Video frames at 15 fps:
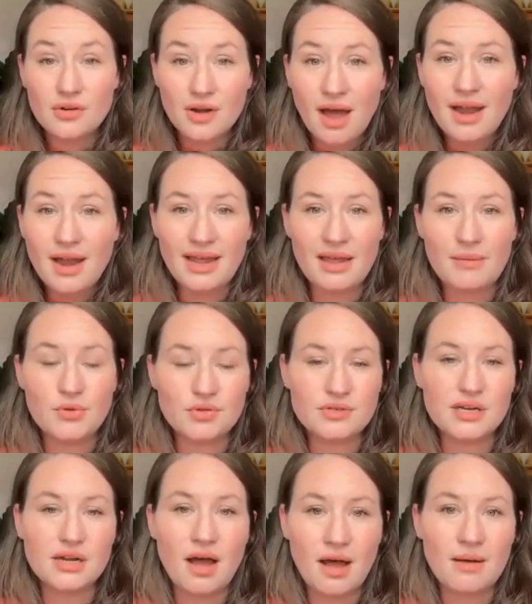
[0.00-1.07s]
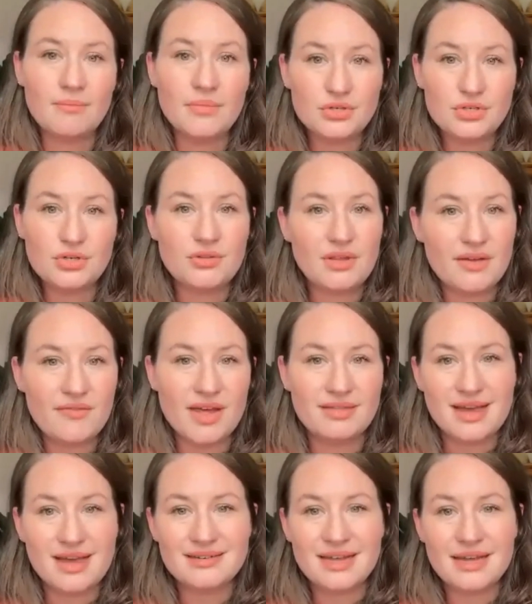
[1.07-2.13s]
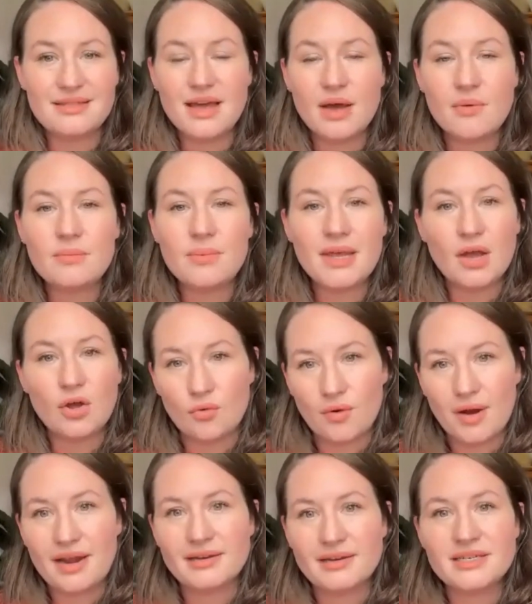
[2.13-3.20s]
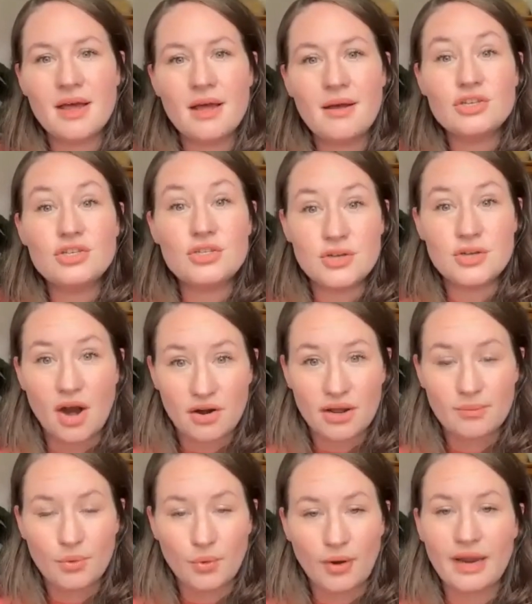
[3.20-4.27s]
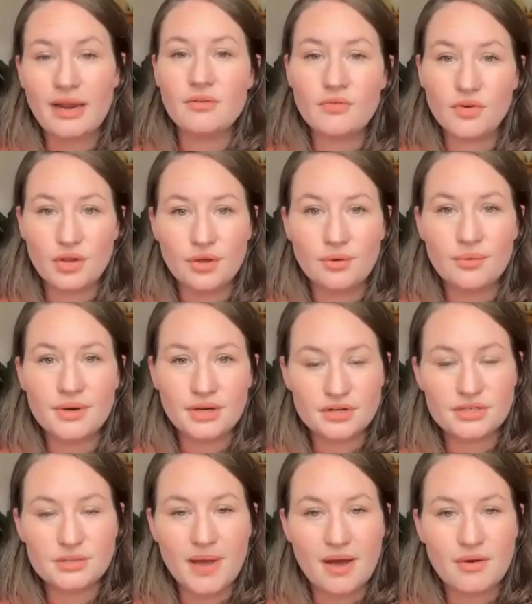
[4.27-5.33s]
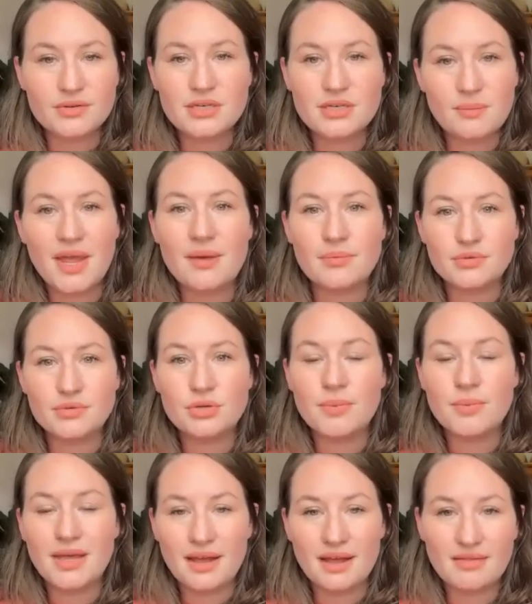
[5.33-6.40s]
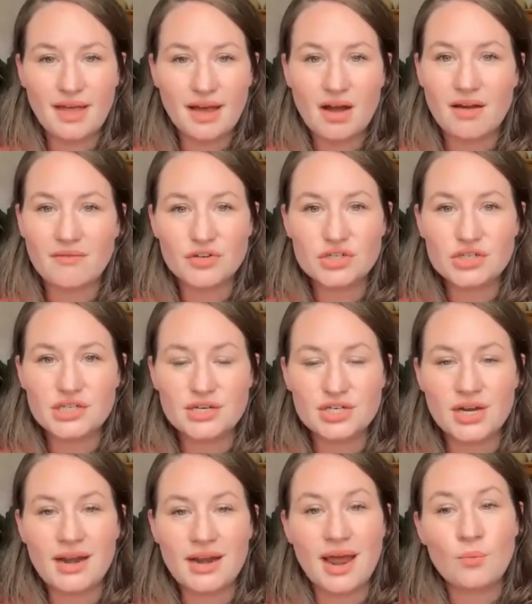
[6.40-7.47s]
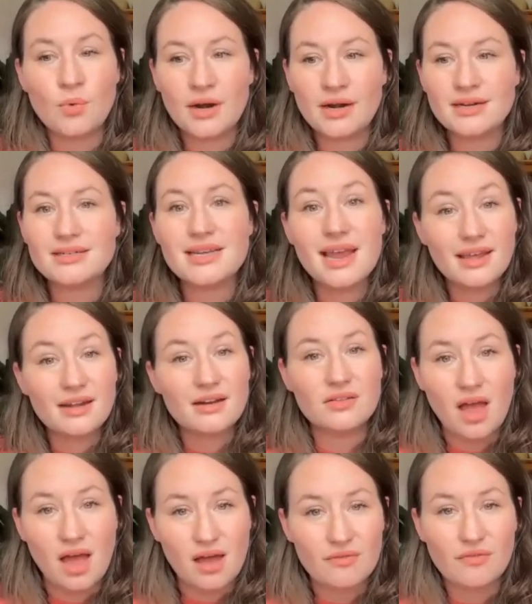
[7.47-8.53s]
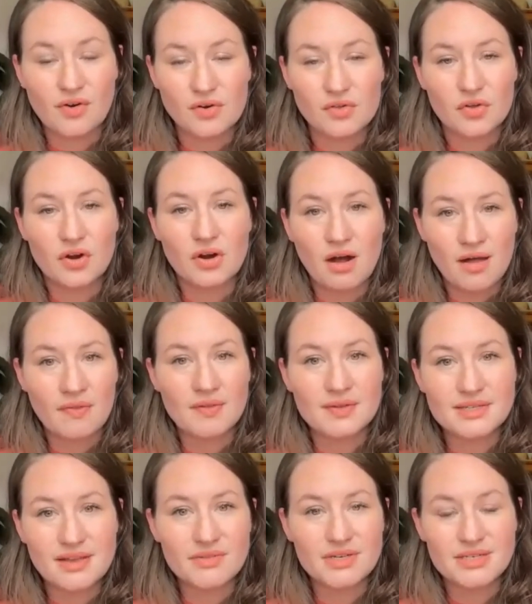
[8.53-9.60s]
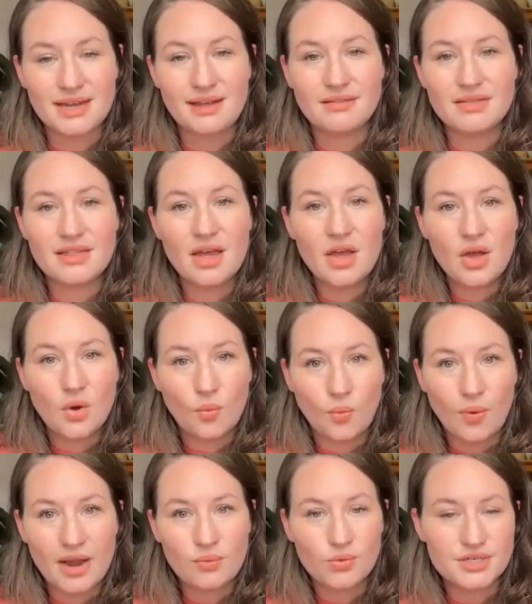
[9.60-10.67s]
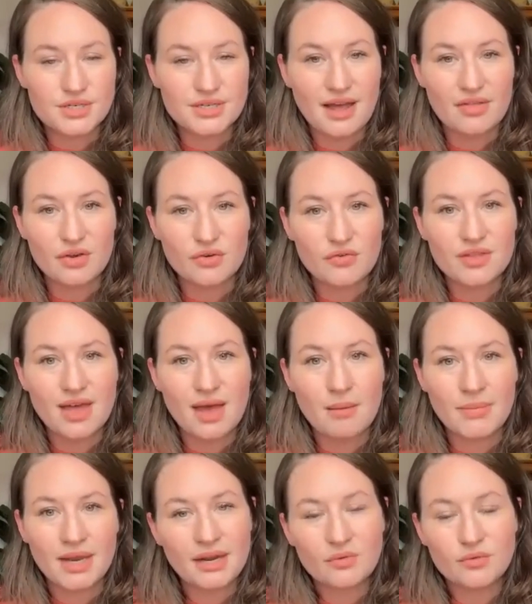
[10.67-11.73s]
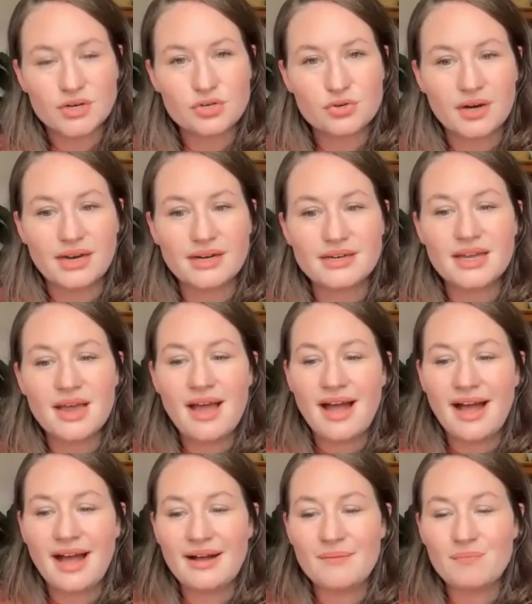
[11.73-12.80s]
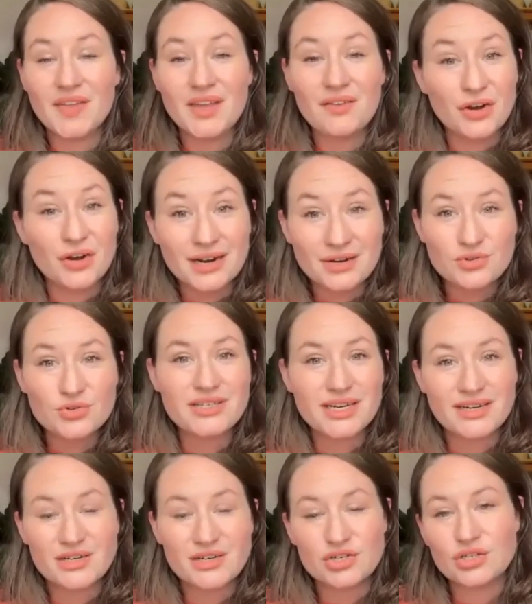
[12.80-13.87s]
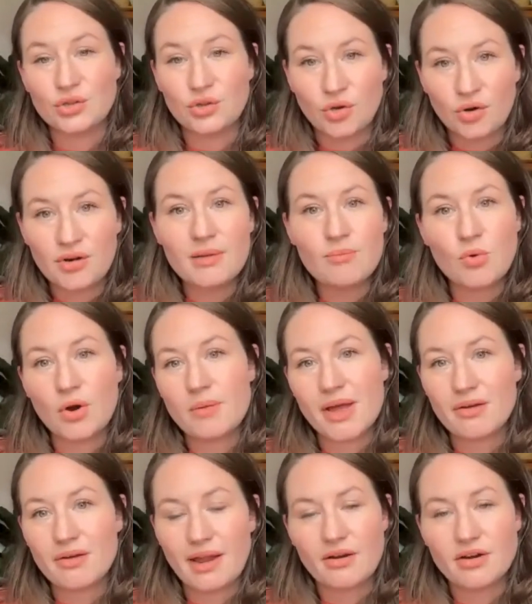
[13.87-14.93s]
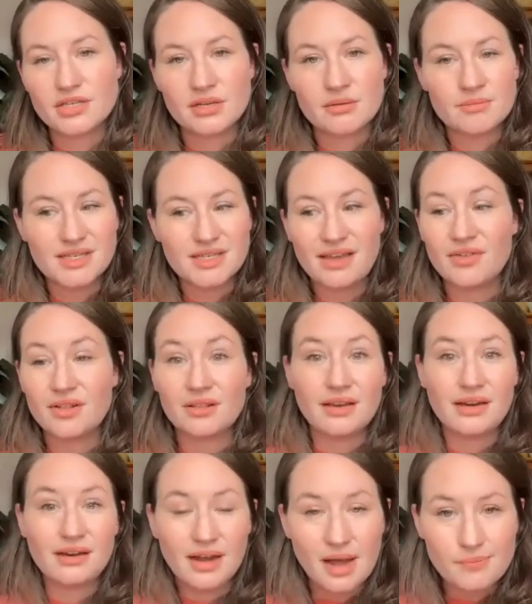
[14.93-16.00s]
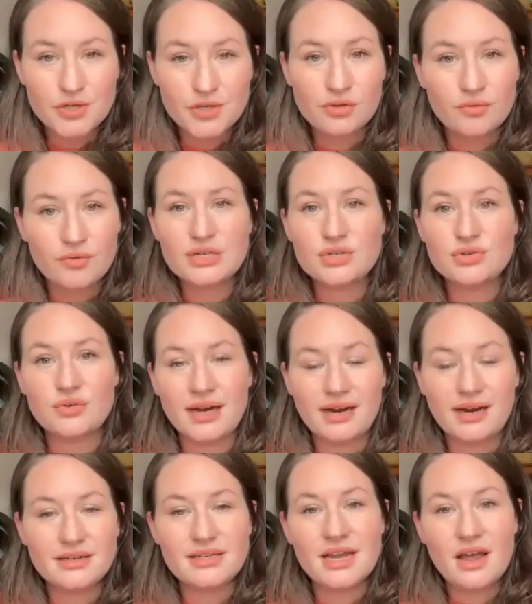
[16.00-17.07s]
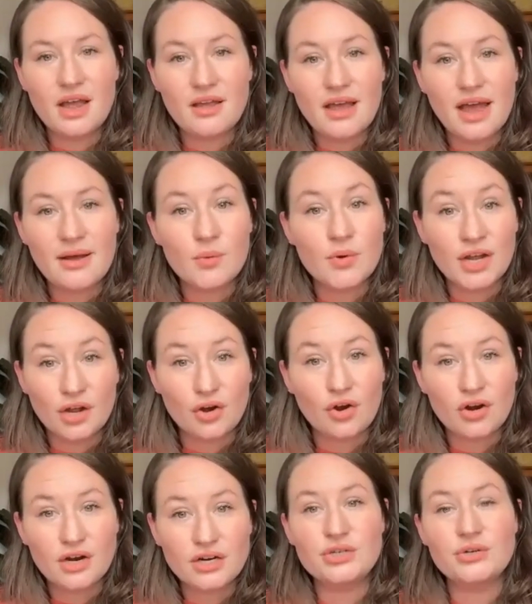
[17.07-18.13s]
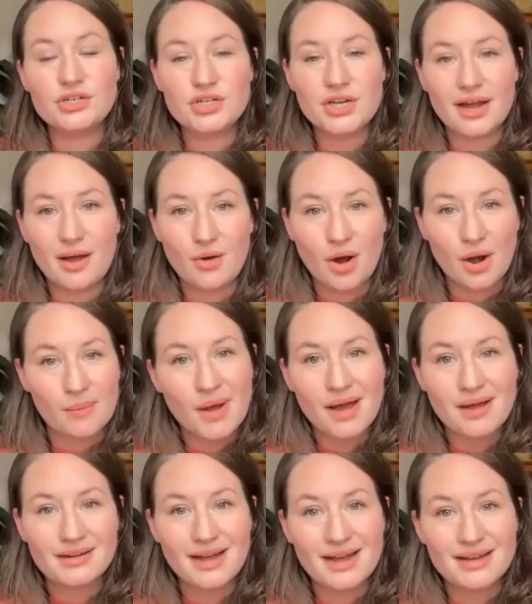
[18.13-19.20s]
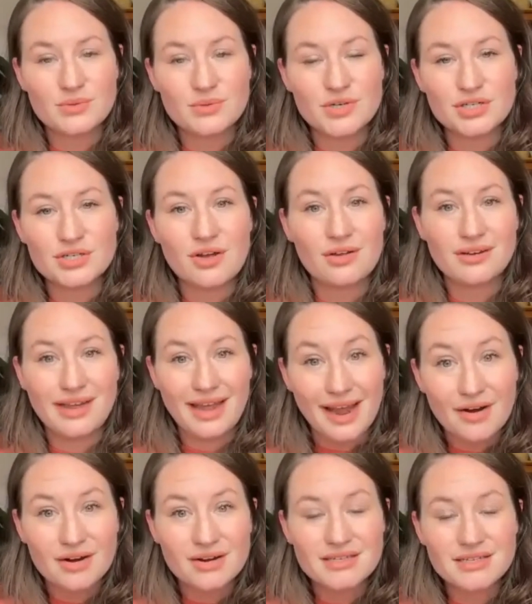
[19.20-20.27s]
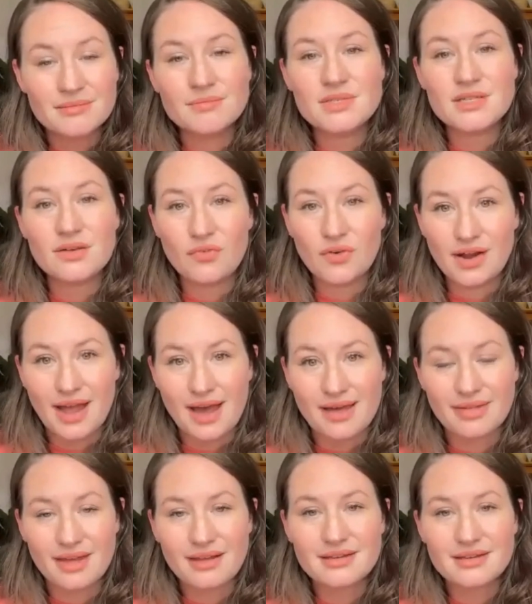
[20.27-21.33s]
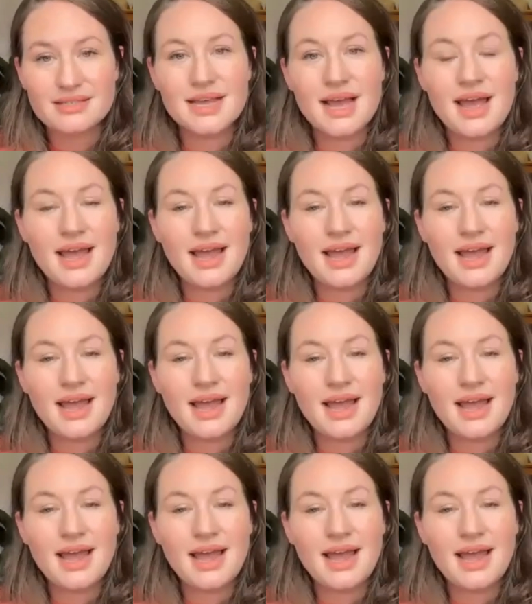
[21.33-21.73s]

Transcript: you're not able to come to the event that day, that would be a great starting point for you and your spouse to be able to begin that conversation. And we're going to take it a lot further on the 17th when we're together for that mini retreat. If you're interested in just learning more about charisms, even leading up to the retreat, I would encourage you to check out our podcast, which is called Charisms for Catholics.